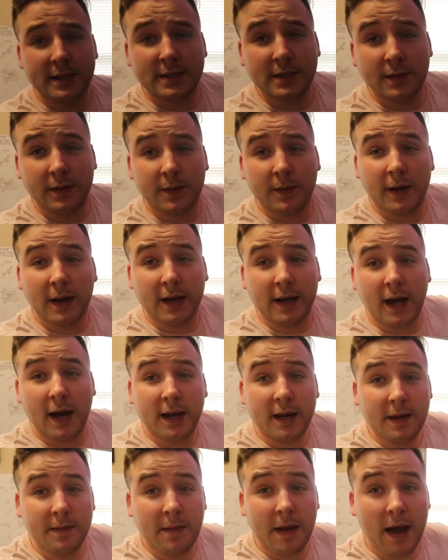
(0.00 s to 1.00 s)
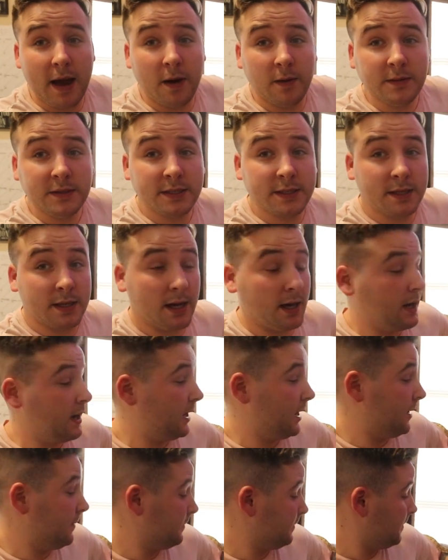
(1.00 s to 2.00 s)
So I got him out.
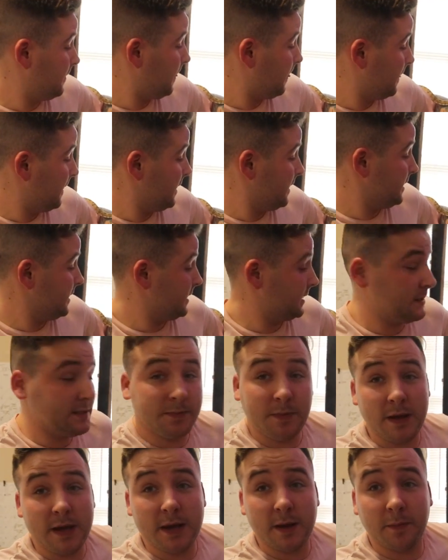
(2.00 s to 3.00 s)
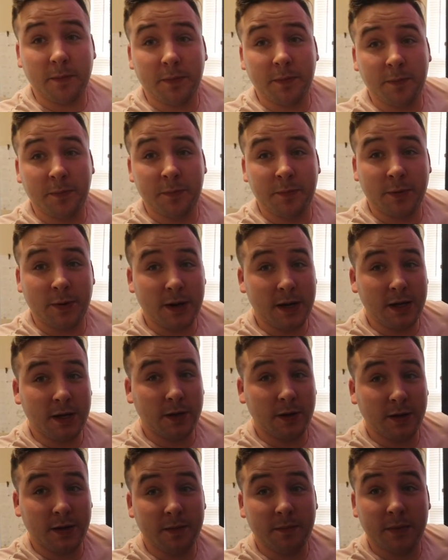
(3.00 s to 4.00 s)
Um, he's being pretty
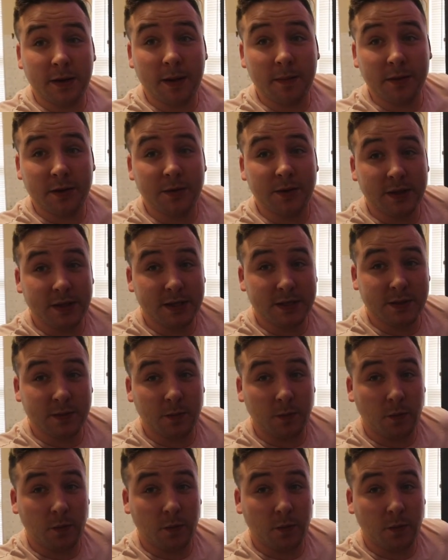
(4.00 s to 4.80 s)
good, but I'm doing this